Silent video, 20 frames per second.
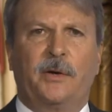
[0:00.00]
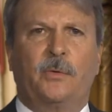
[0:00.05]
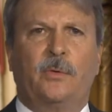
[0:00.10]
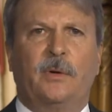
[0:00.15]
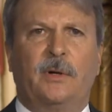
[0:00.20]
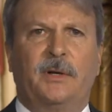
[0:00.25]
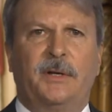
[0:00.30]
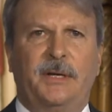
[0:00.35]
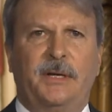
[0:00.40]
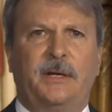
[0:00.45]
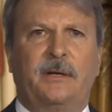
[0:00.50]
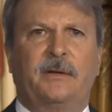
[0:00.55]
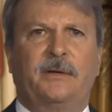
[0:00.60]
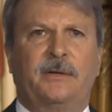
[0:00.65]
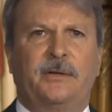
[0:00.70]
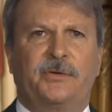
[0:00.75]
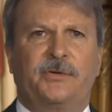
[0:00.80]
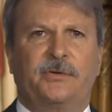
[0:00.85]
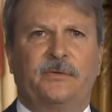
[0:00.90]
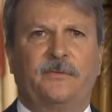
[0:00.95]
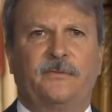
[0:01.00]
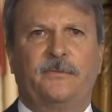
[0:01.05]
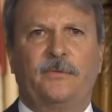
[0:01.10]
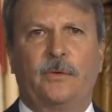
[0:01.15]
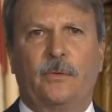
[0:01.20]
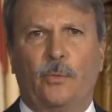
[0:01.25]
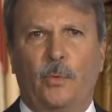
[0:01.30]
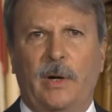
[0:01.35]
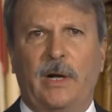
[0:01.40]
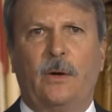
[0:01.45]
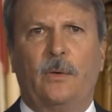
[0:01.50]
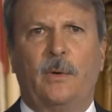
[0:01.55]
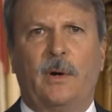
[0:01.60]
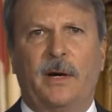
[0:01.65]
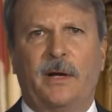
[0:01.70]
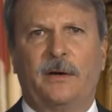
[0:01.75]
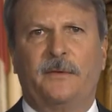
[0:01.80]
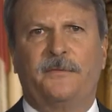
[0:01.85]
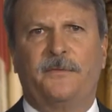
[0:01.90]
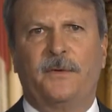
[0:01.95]
quality condition for well
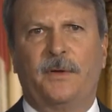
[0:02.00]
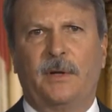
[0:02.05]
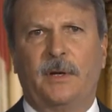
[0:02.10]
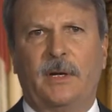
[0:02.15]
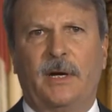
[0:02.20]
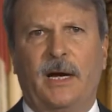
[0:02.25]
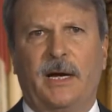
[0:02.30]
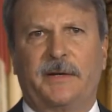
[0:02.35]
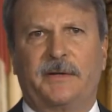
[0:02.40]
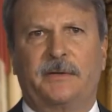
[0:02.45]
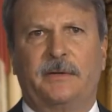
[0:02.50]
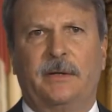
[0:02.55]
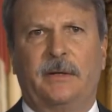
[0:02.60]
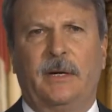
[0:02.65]
water for the lot.